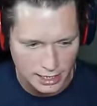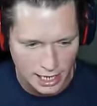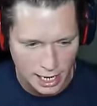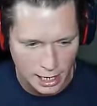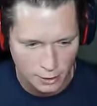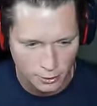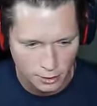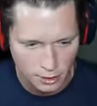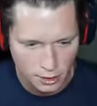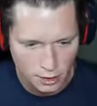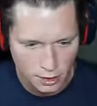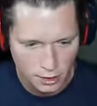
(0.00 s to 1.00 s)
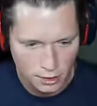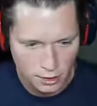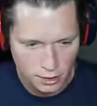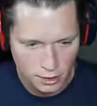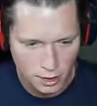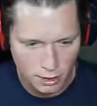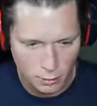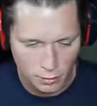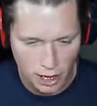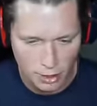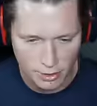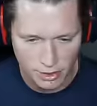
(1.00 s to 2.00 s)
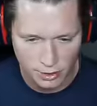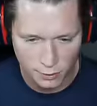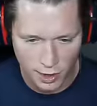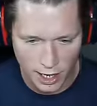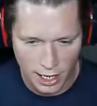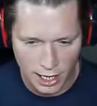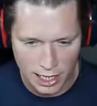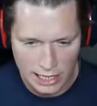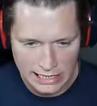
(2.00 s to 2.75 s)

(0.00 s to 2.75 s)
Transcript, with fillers: down. Come around this way.